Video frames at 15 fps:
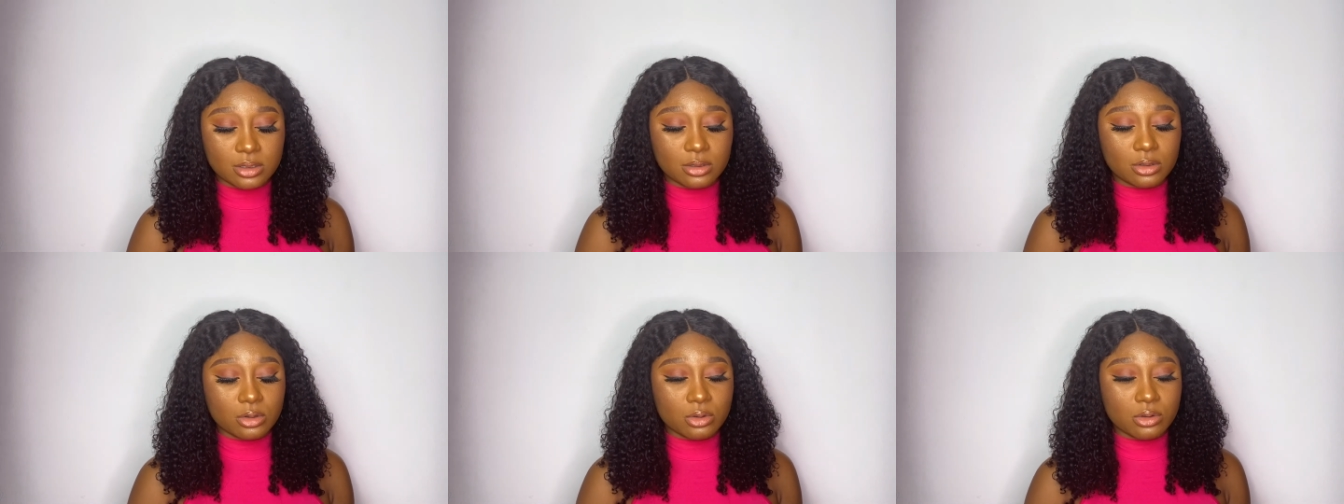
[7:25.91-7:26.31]

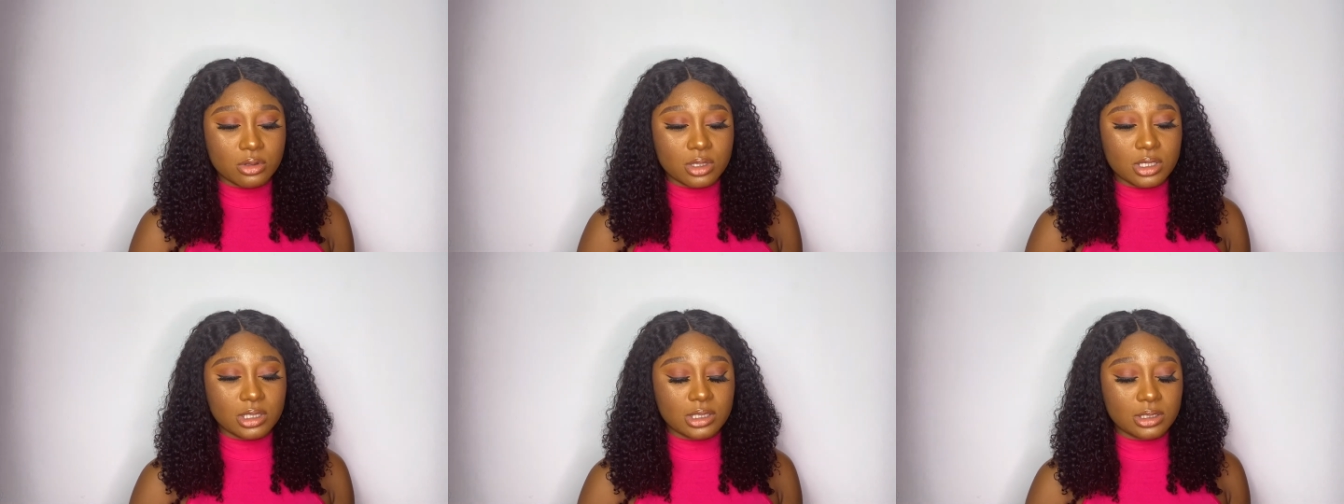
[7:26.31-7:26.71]
So
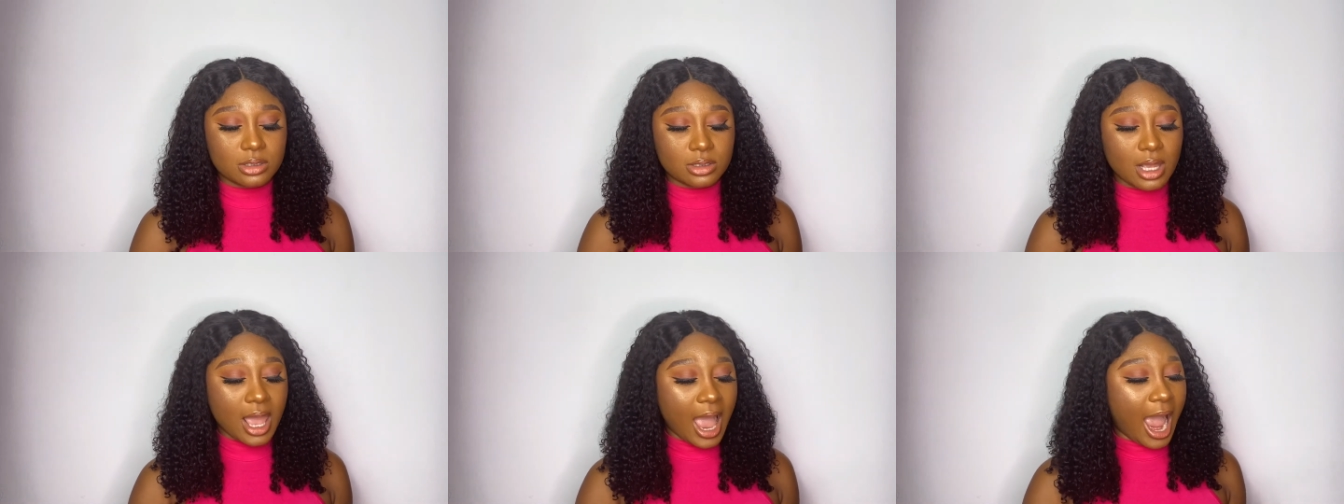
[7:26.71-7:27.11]

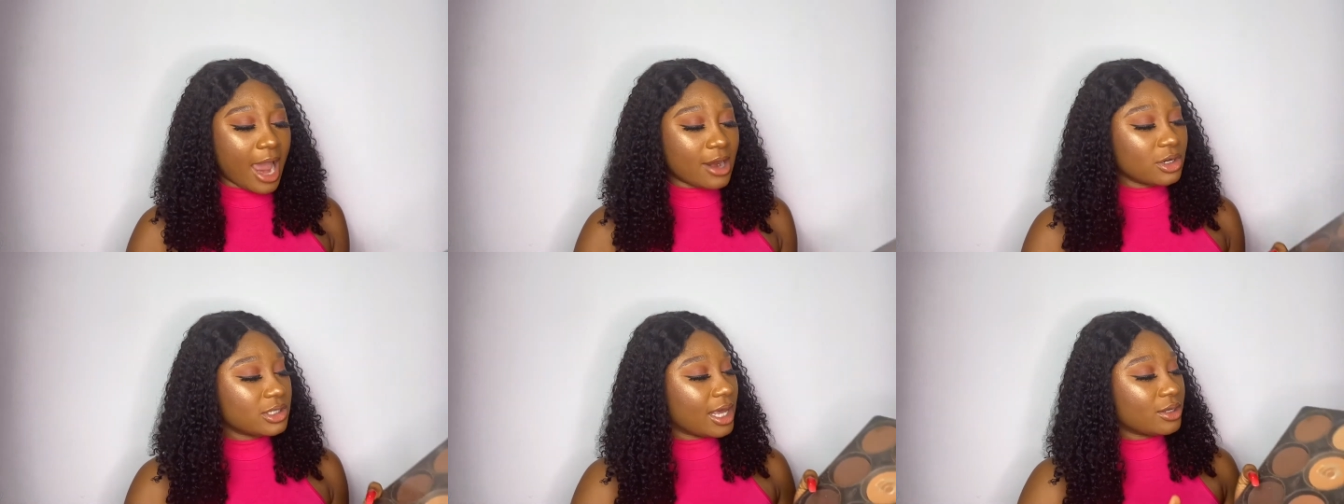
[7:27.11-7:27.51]
this, I
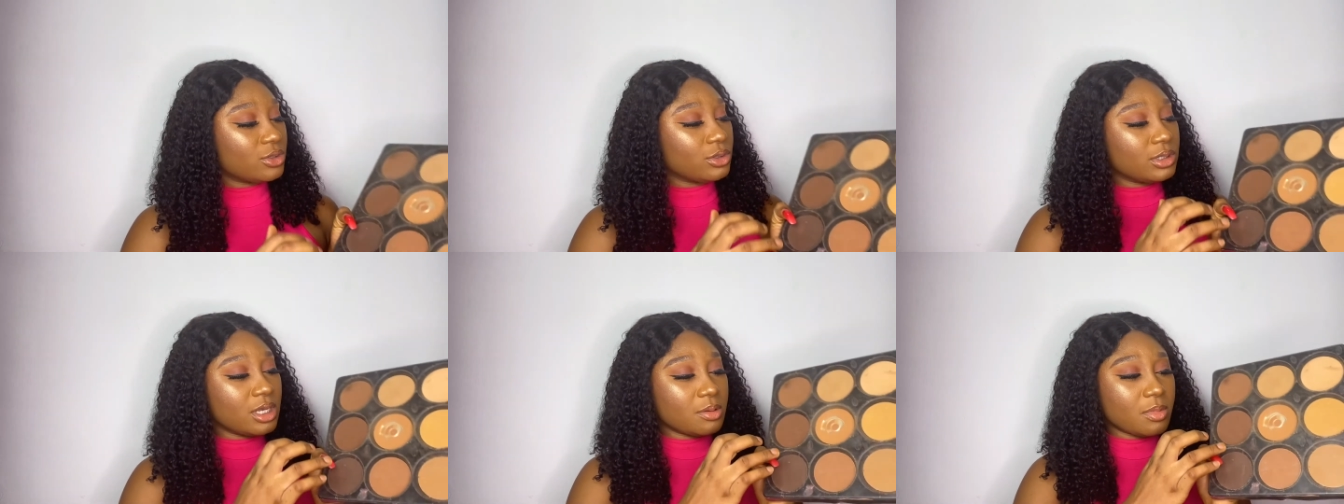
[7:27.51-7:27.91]
just like
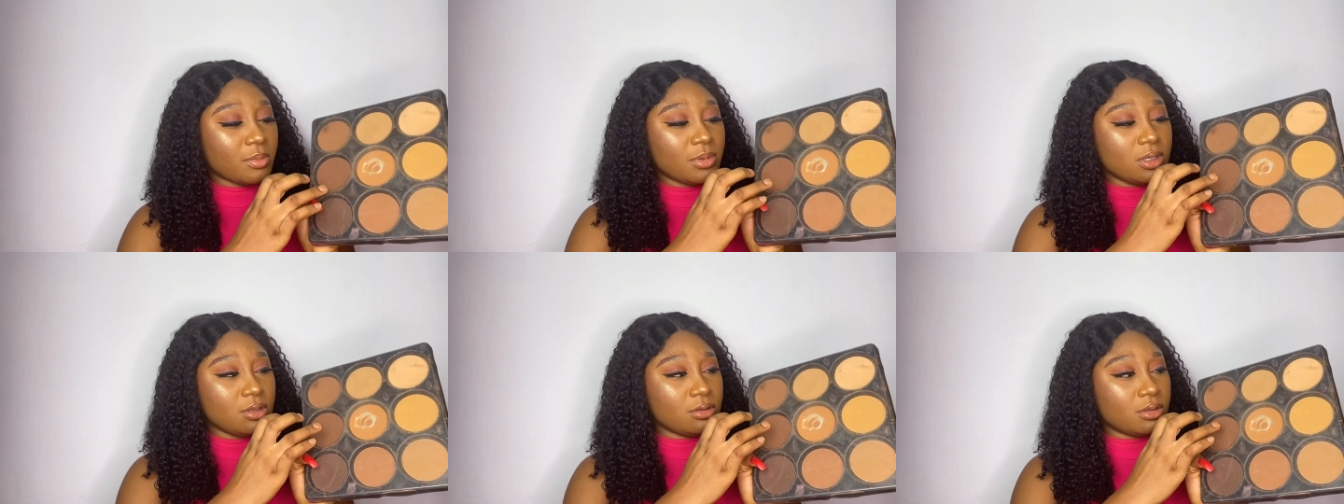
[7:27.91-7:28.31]
to take
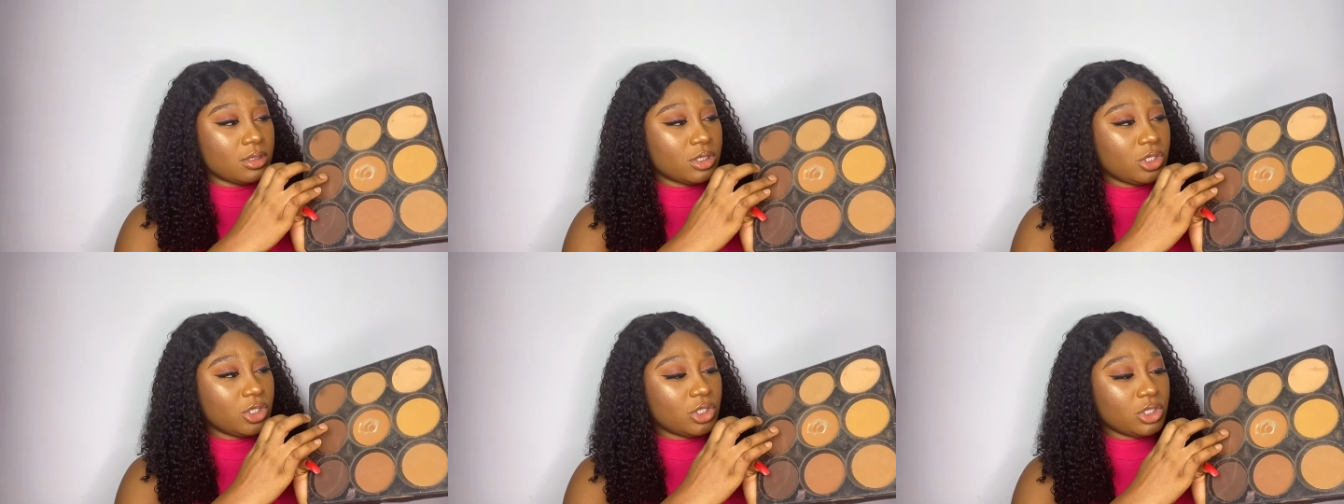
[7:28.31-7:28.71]
maybe
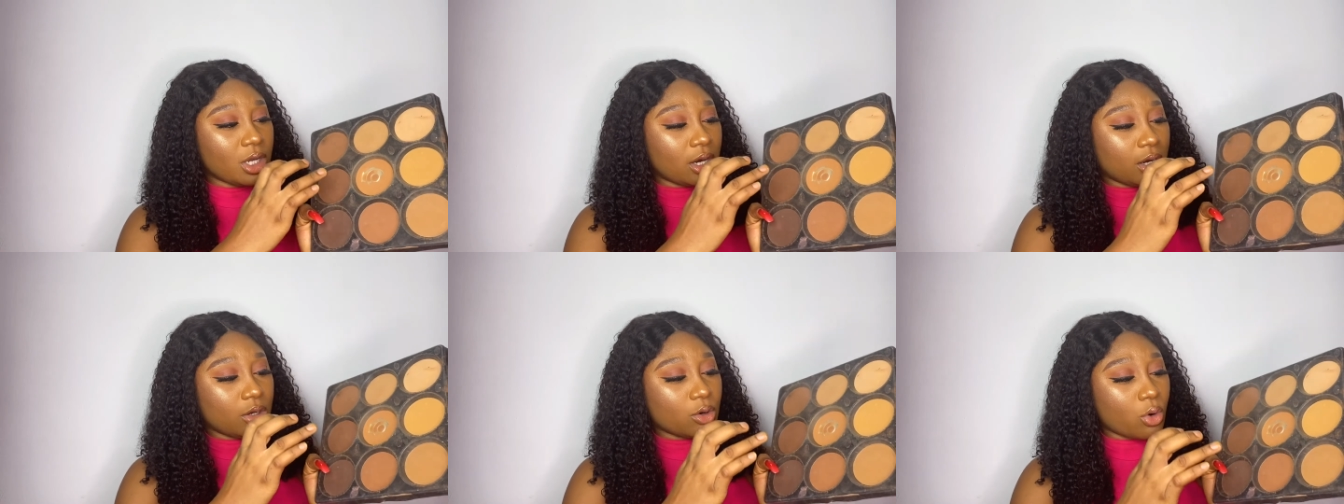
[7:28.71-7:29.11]
this
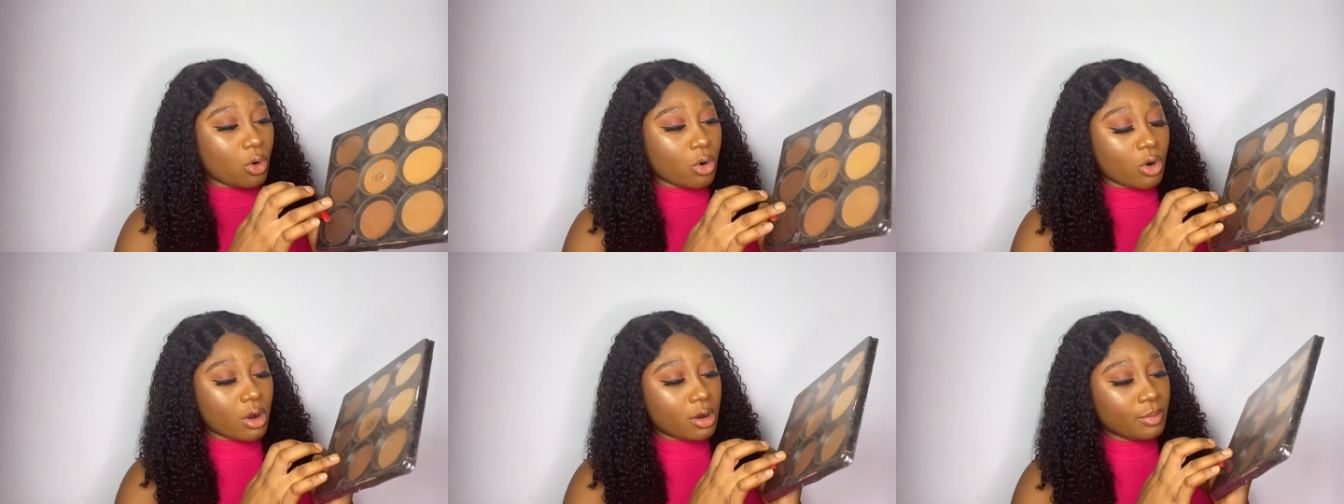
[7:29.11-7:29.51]
shade
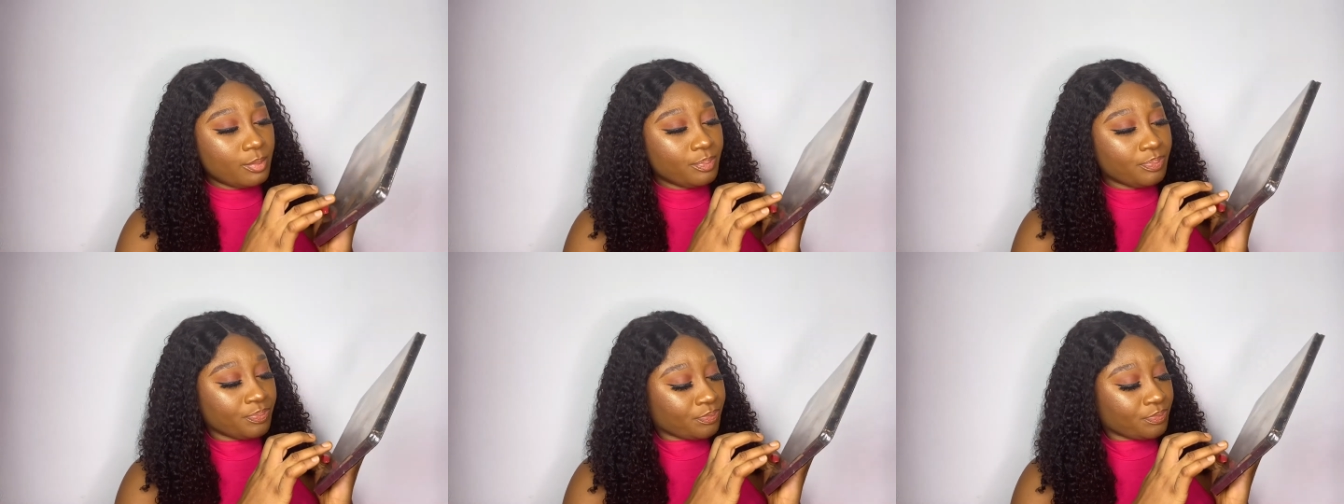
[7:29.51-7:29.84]
or